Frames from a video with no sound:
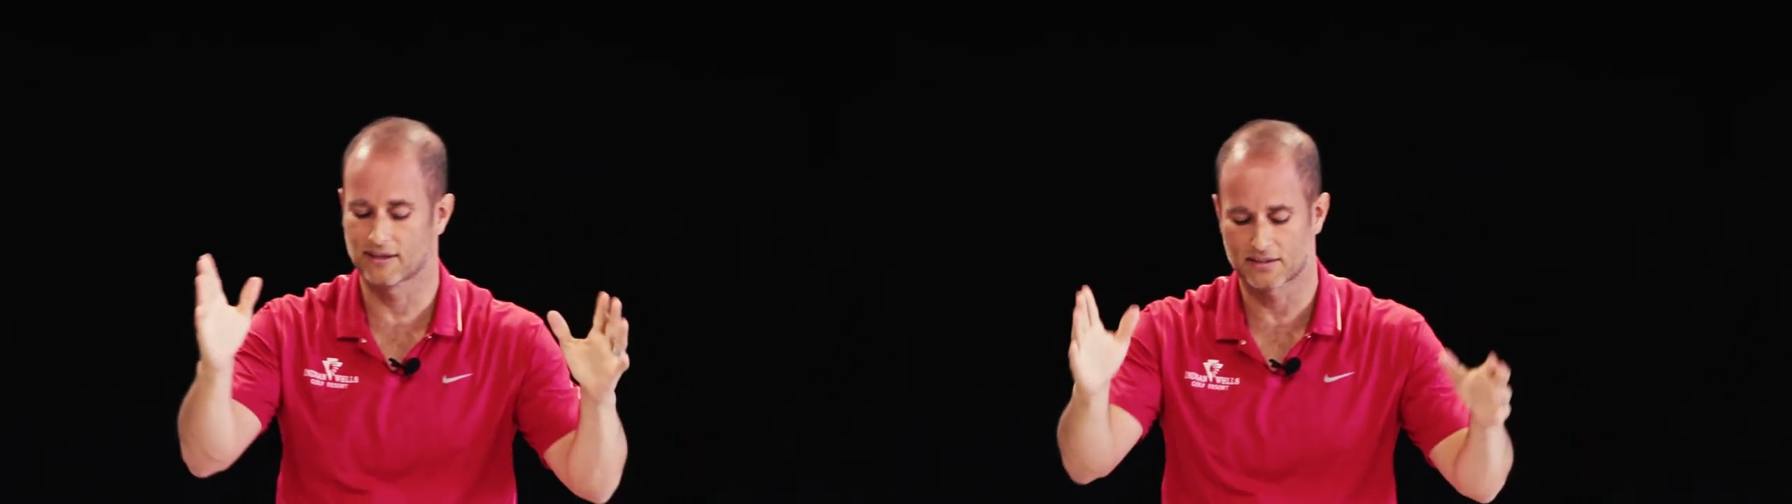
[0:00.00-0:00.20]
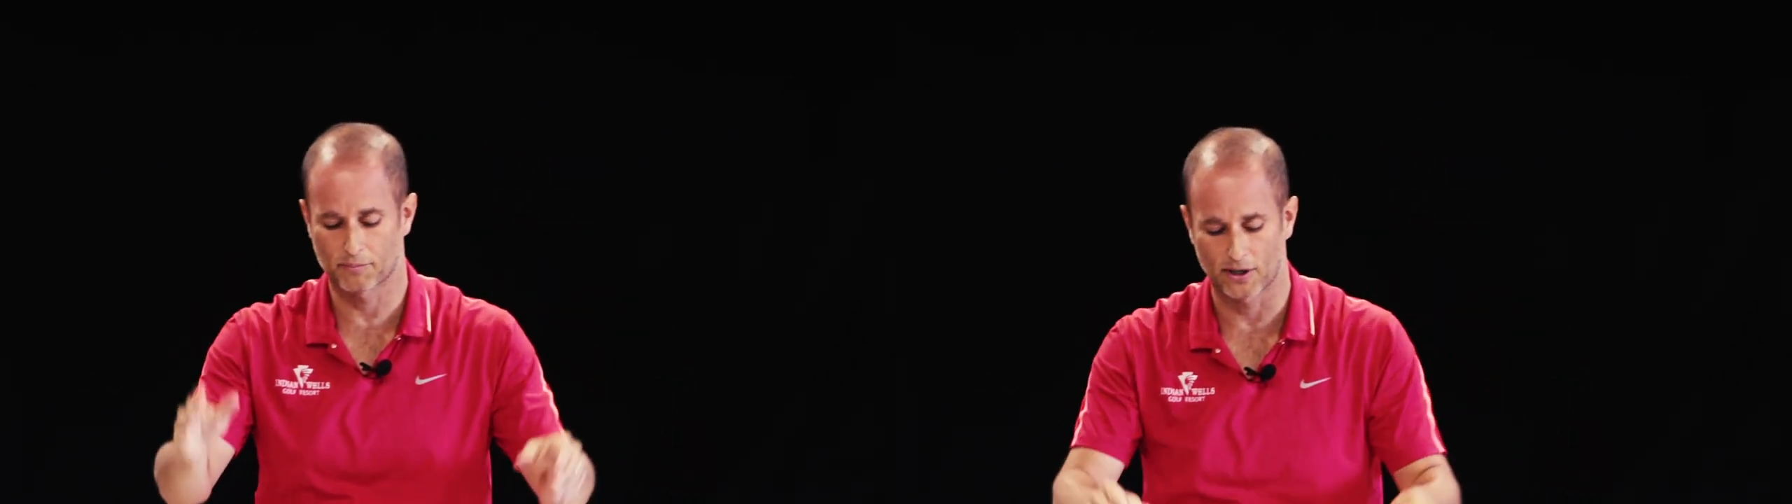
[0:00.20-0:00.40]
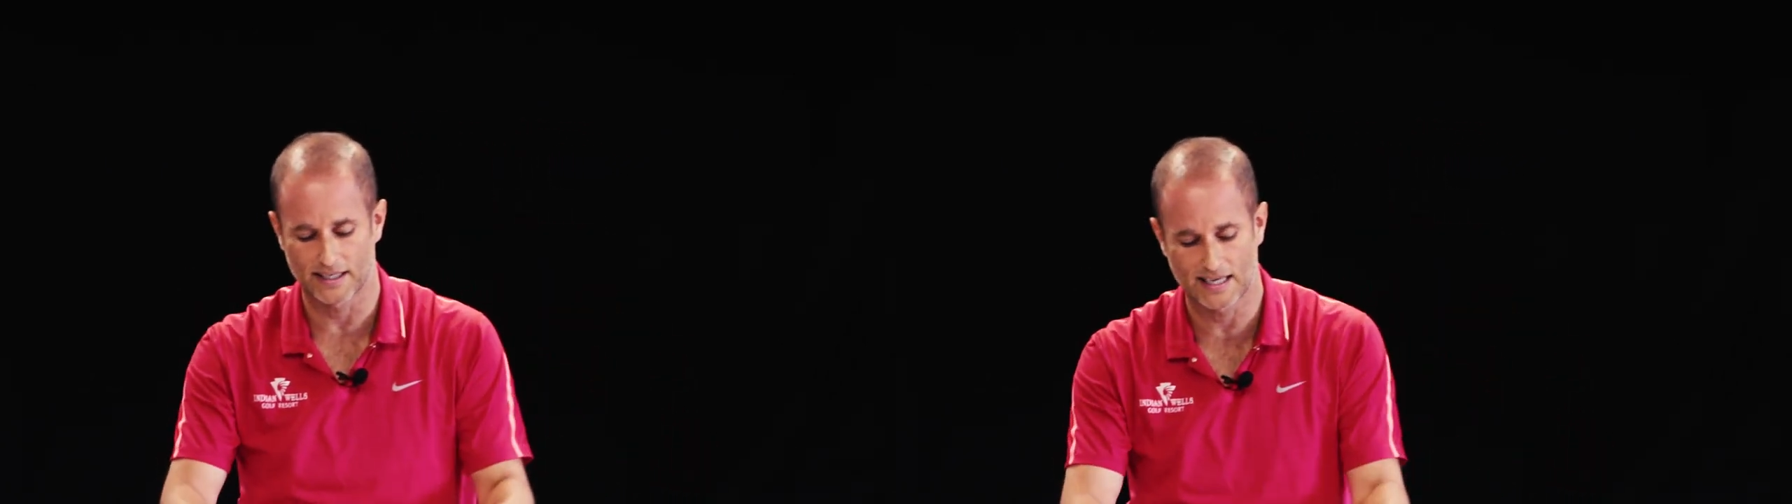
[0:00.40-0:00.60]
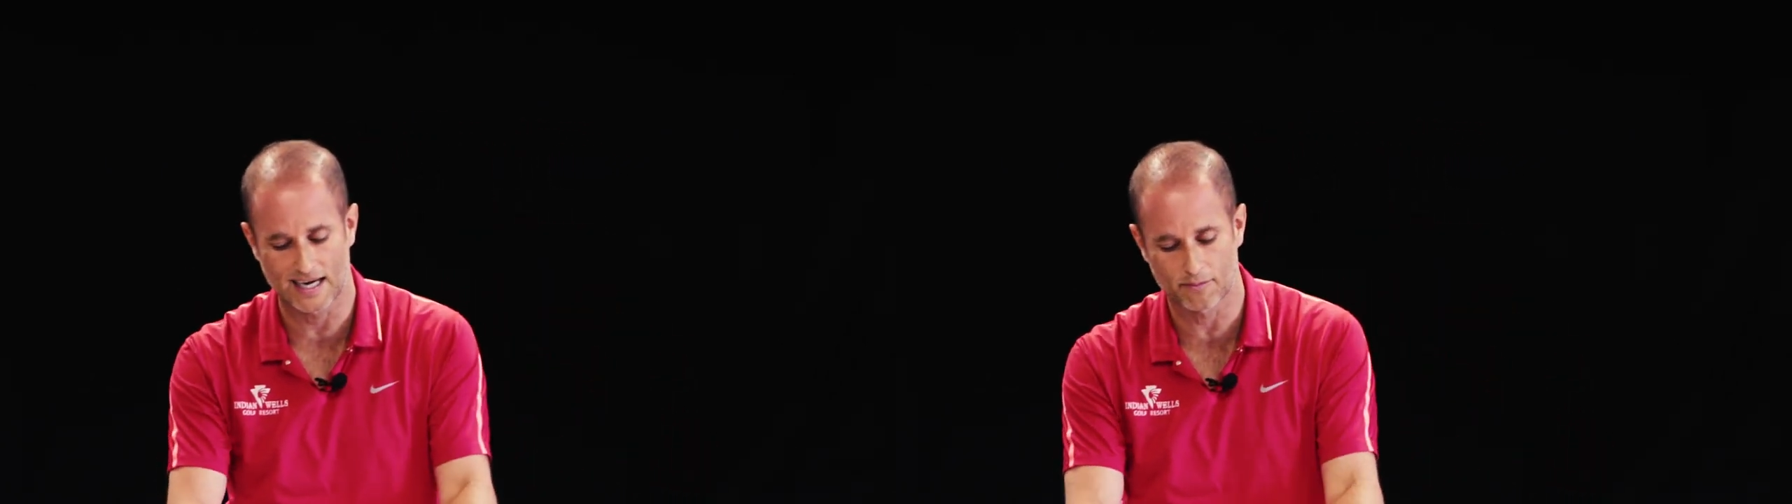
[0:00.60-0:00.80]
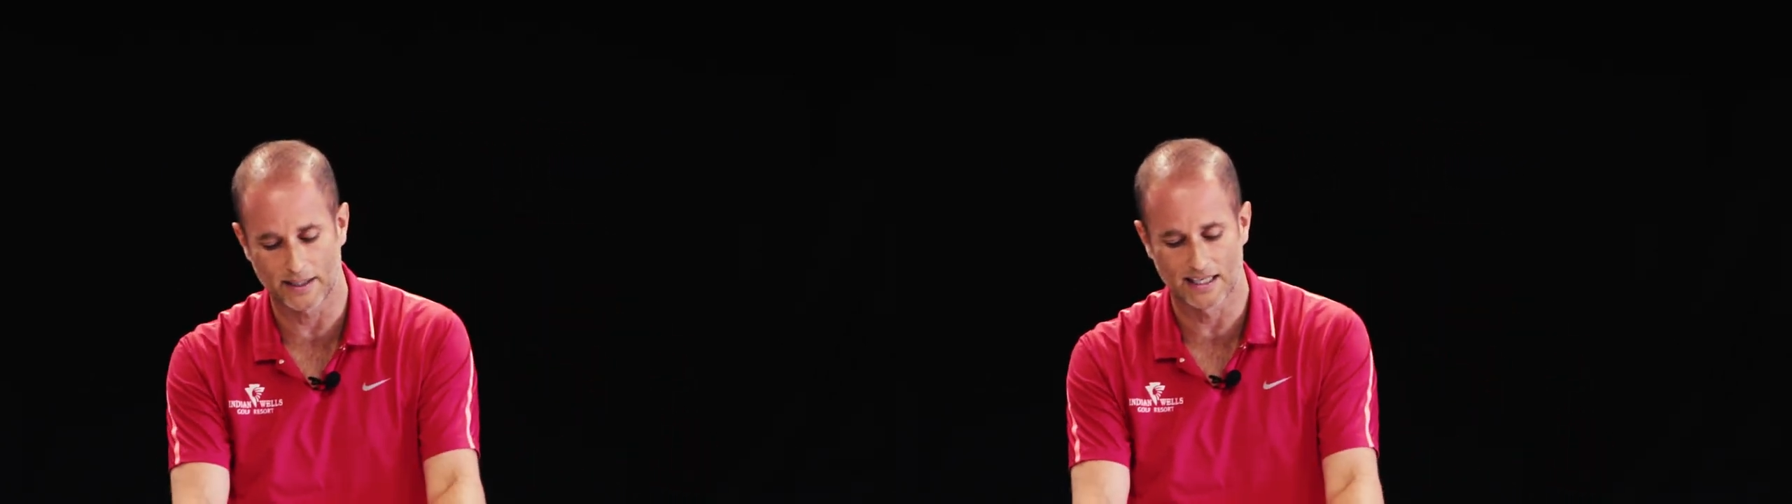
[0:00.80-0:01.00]
Let's pray.
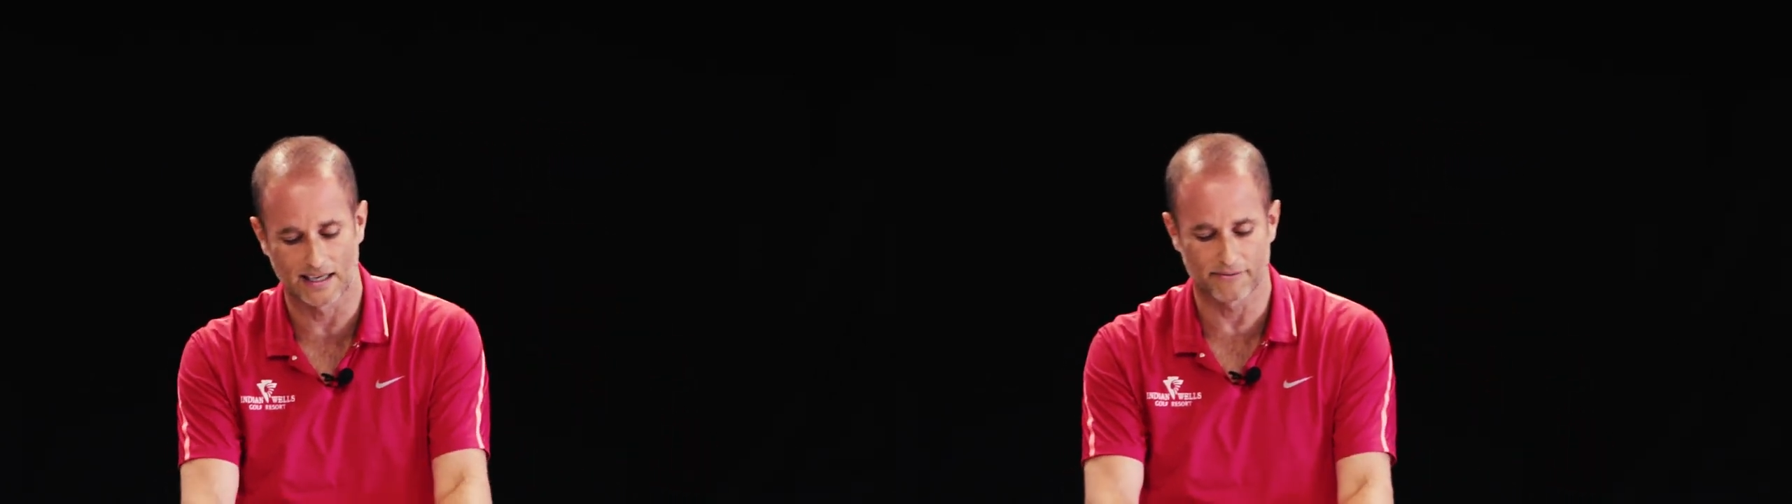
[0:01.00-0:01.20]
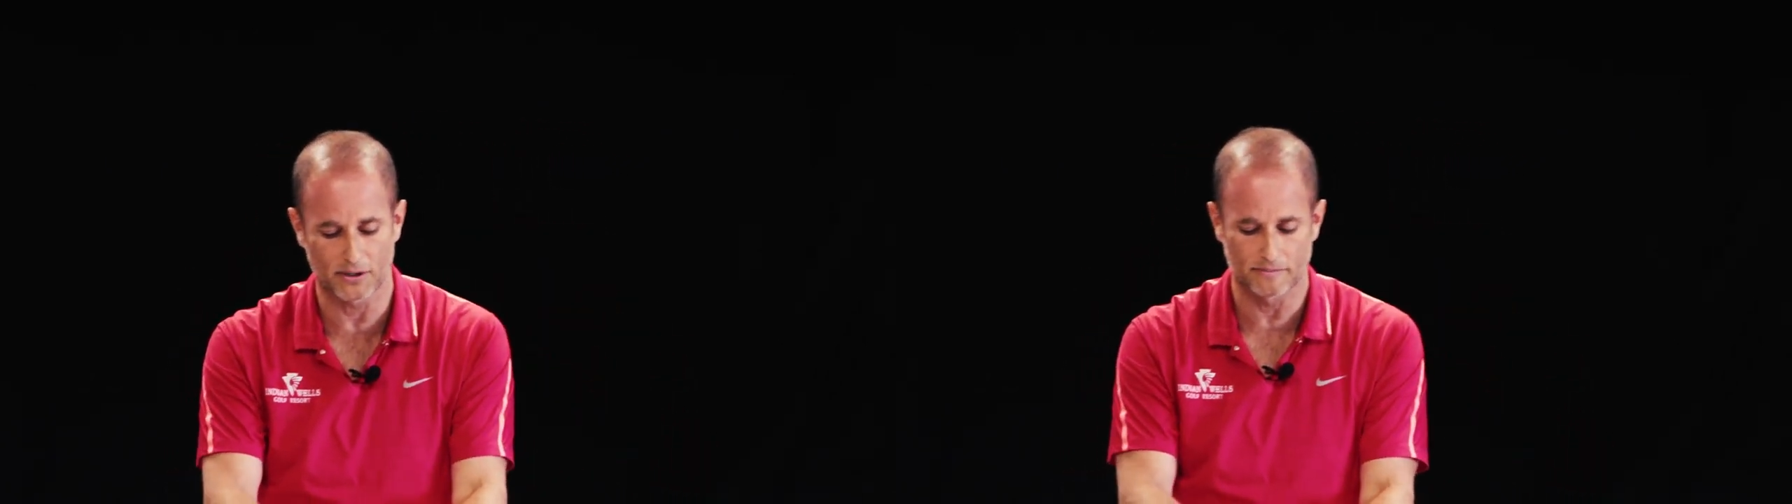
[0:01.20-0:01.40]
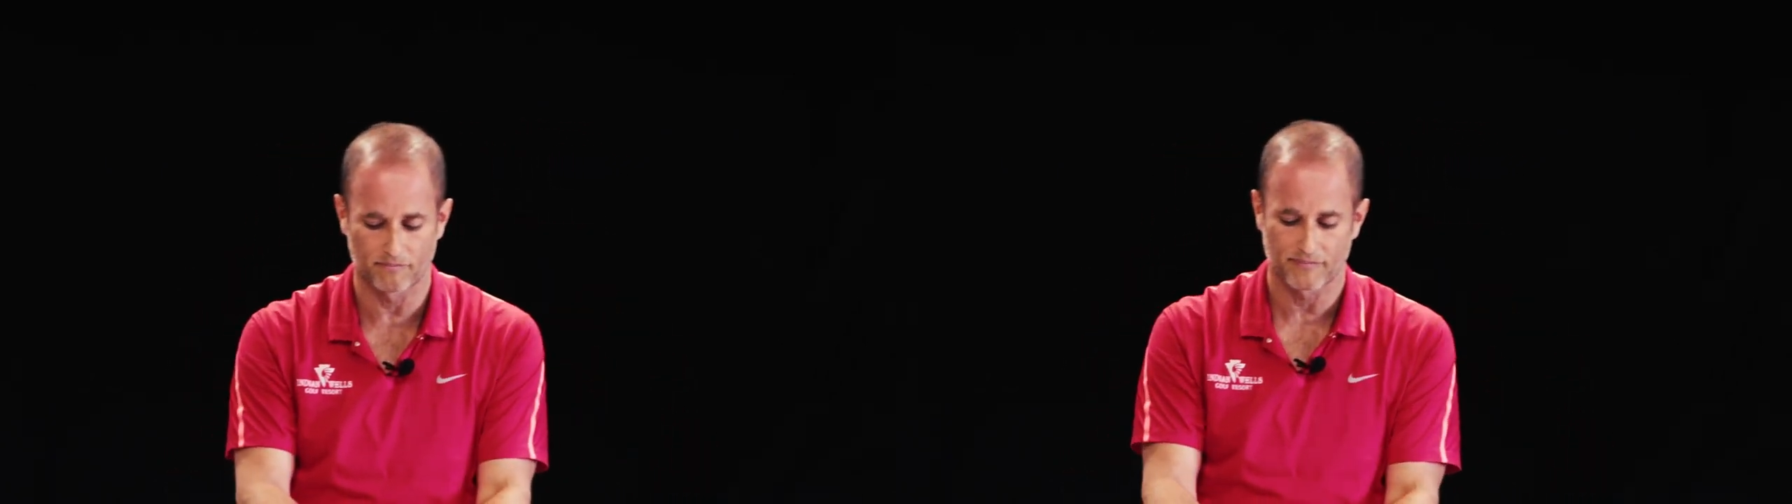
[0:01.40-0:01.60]
God, we love You.